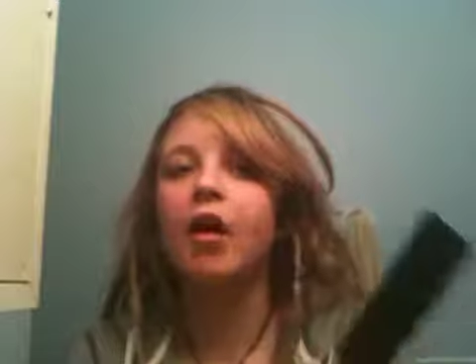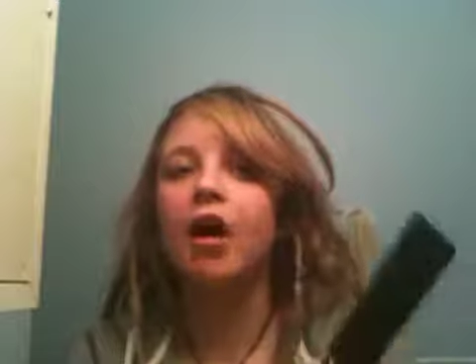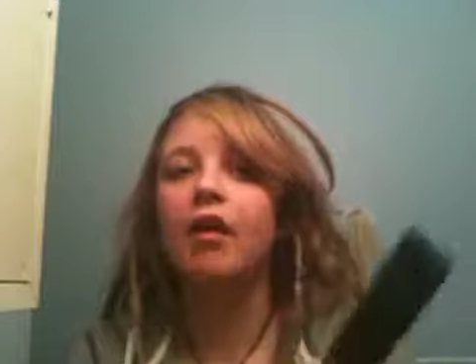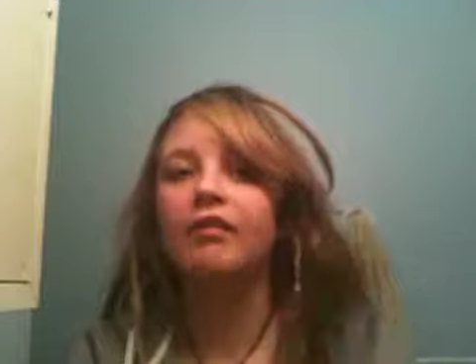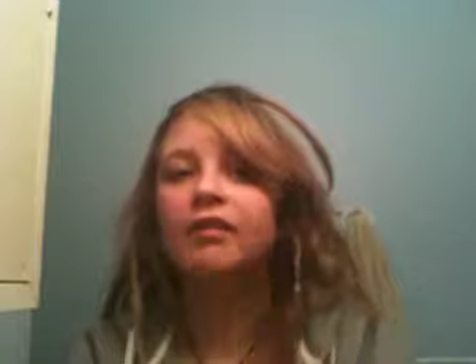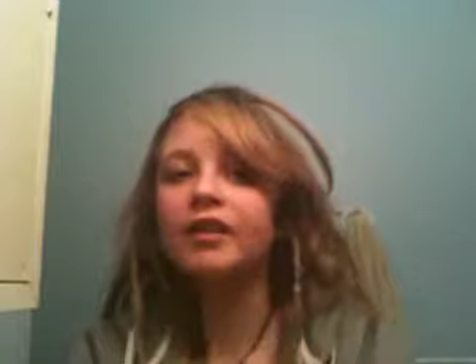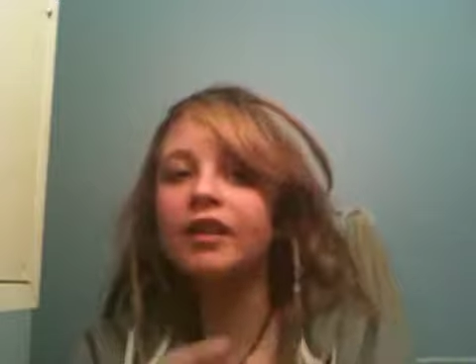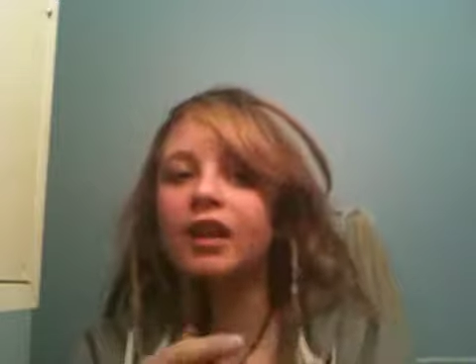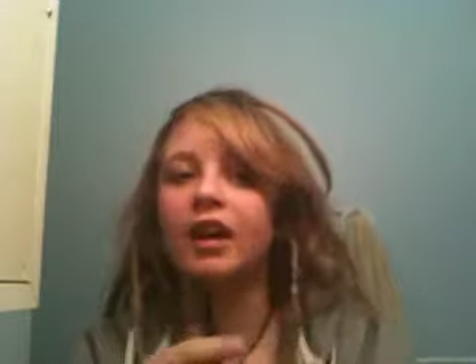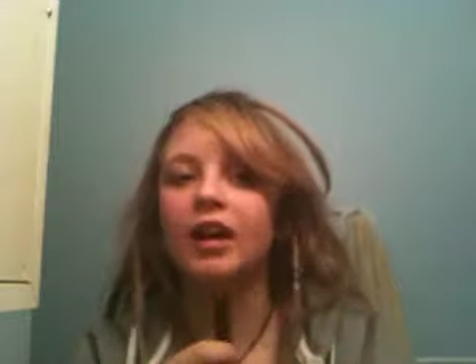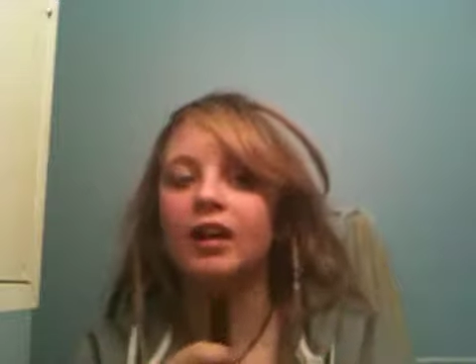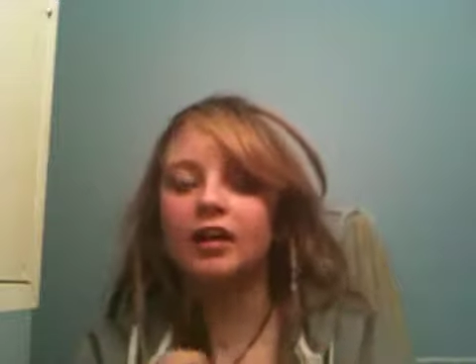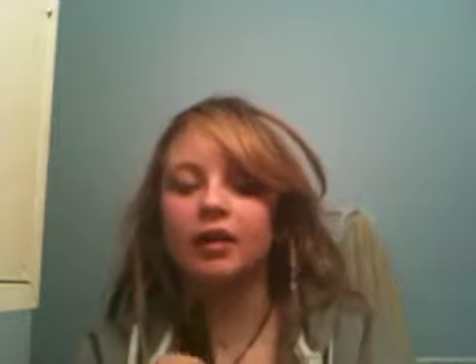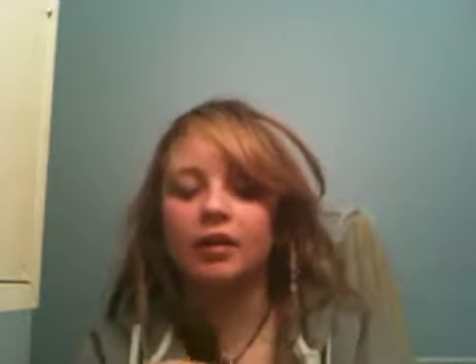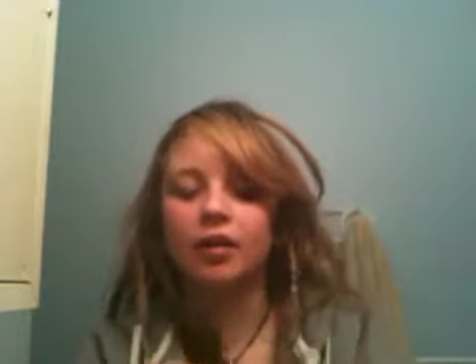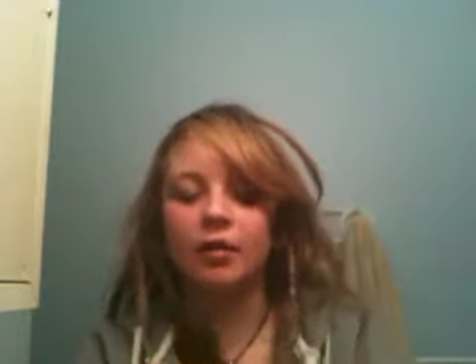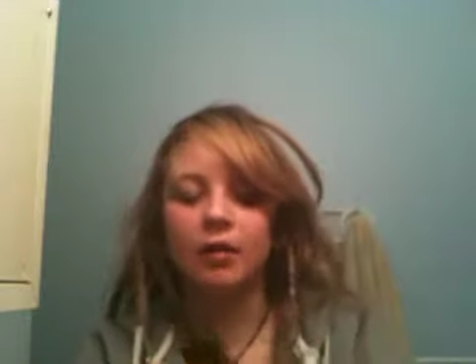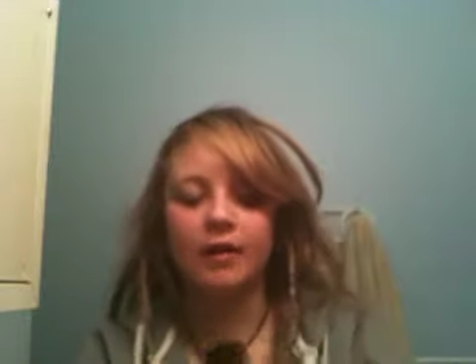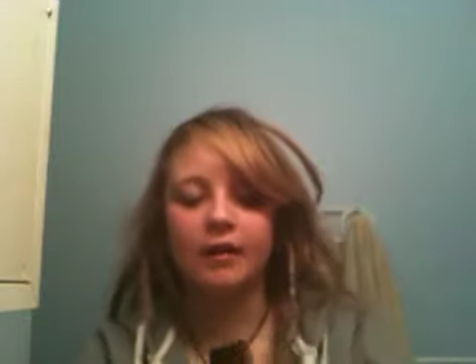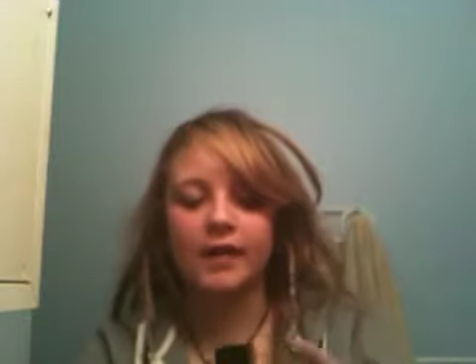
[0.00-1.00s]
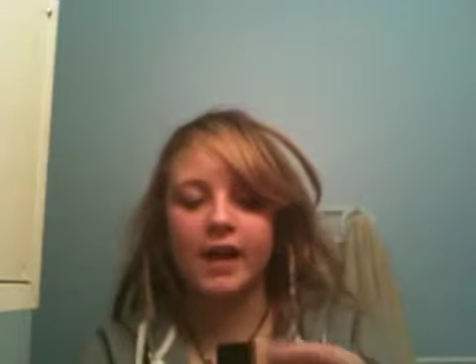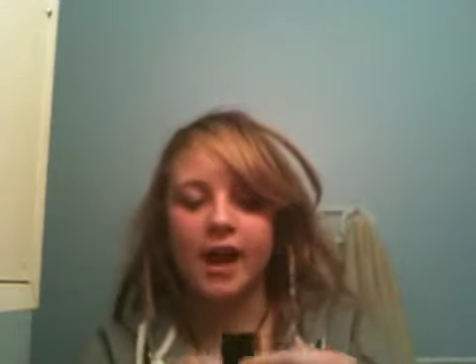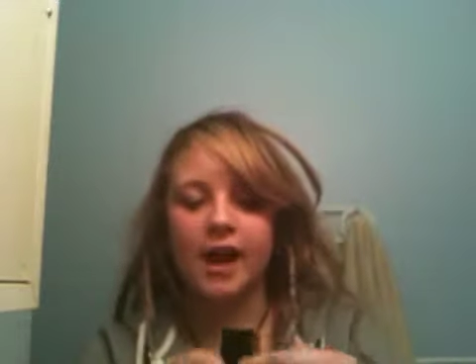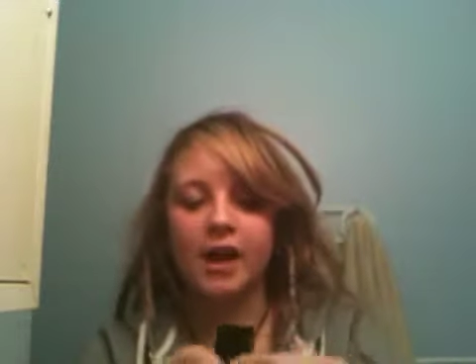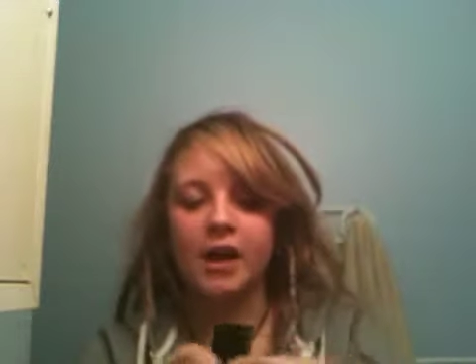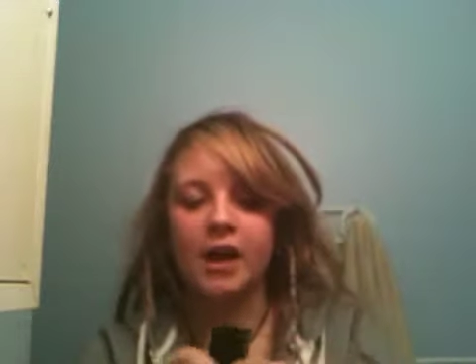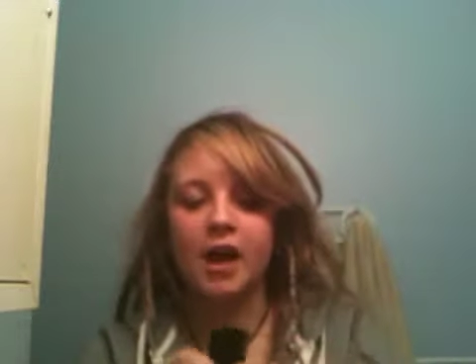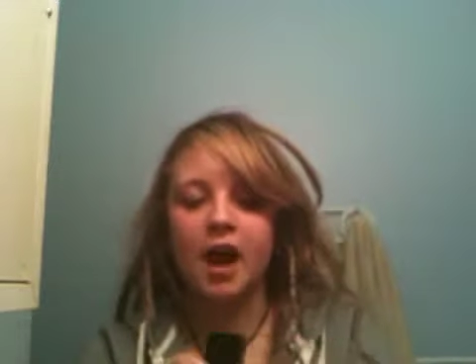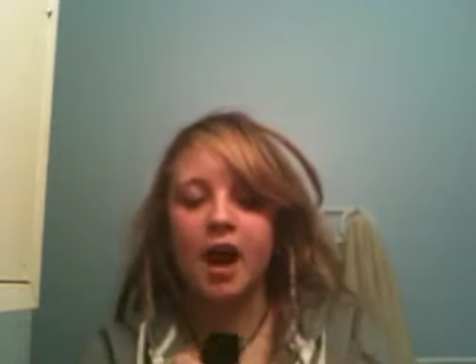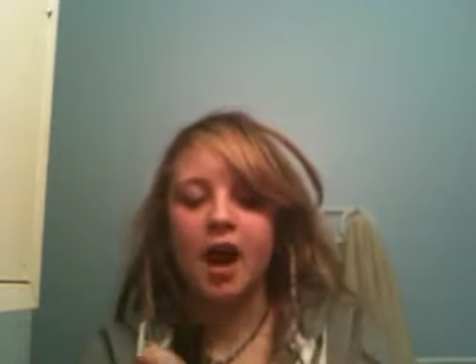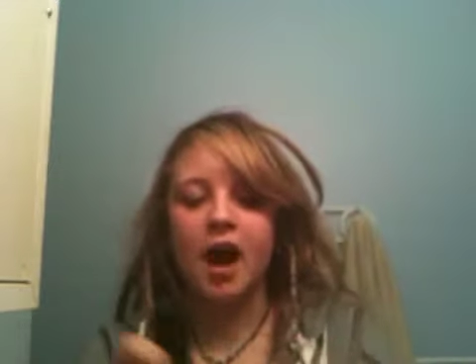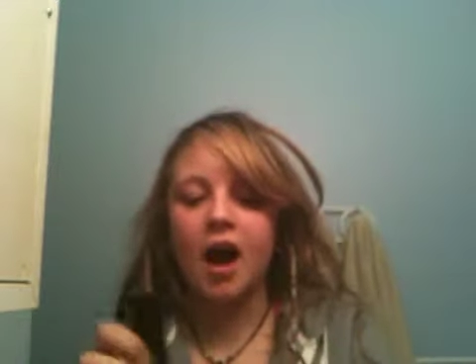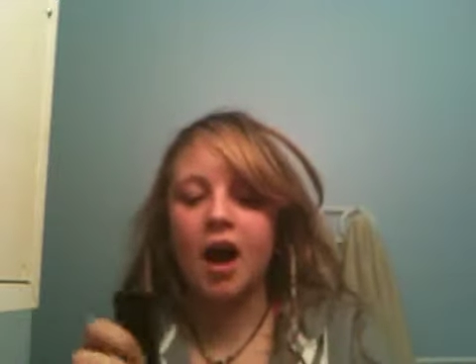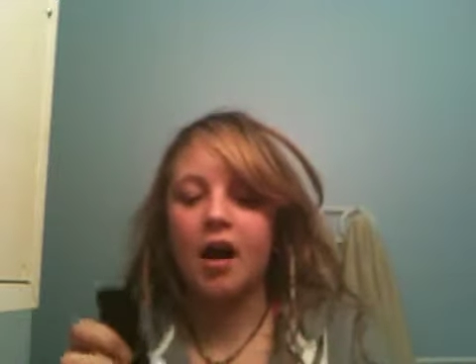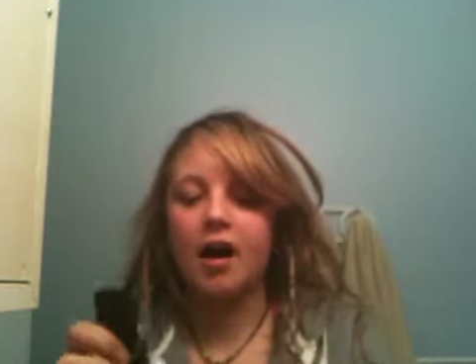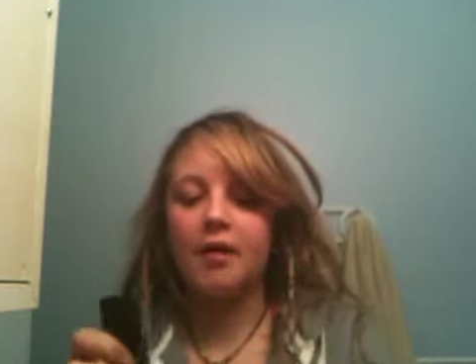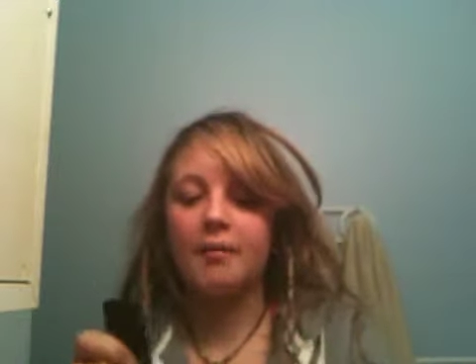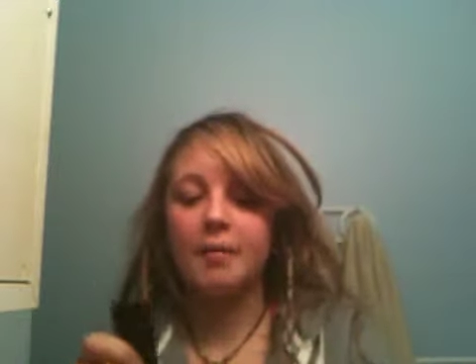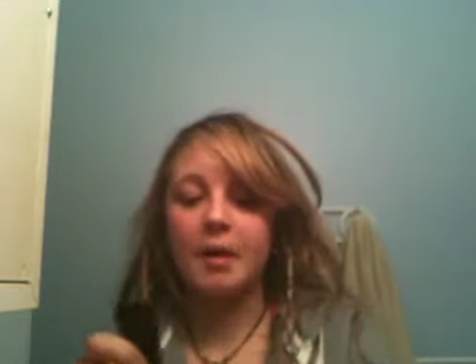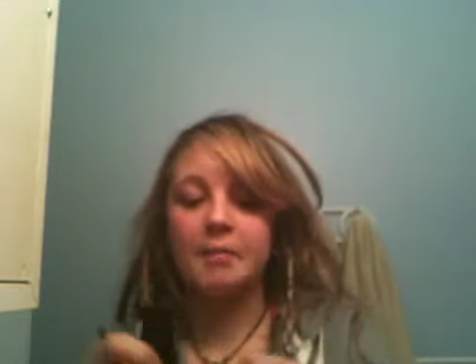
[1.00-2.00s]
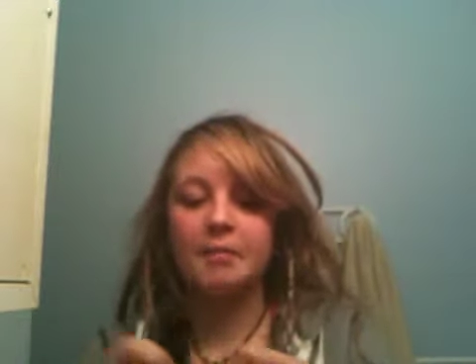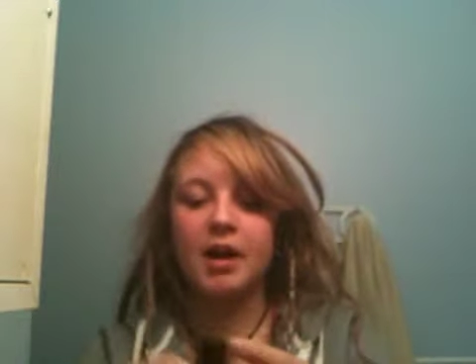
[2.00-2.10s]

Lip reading: off in your hair. You don't want that. A